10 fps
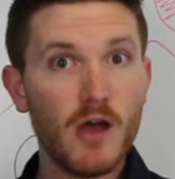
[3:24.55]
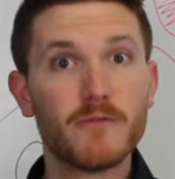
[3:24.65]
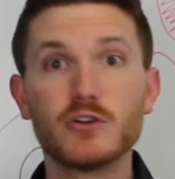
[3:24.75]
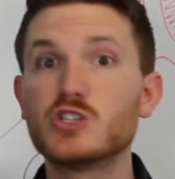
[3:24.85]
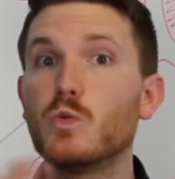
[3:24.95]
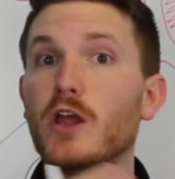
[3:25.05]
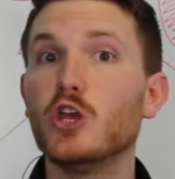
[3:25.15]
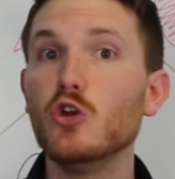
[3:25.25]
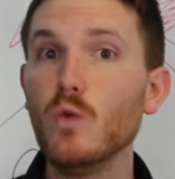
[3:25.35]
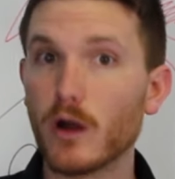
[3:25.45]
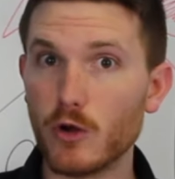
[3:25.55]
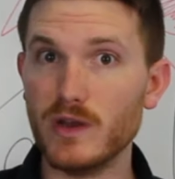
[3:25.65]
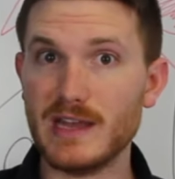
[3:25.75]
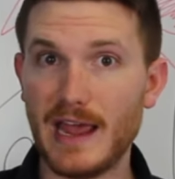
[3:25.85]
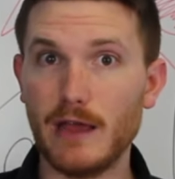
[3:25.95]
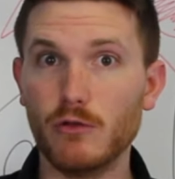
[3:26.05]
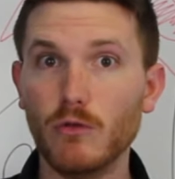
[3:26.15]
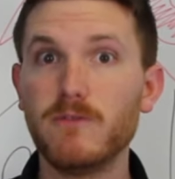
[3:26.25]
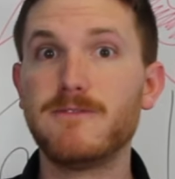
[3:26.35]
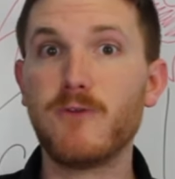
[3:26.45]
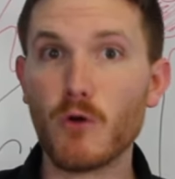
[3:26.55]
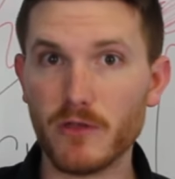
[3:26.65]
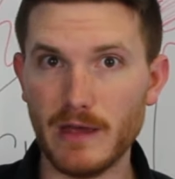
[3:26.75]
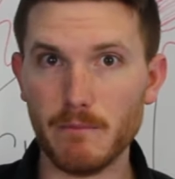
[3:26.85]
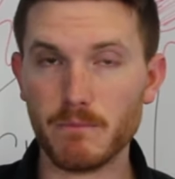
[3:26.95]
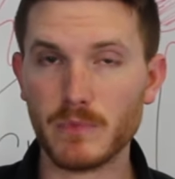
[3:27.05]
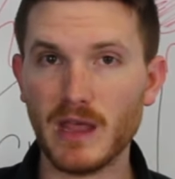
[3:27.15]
versus what you are going to handle for them.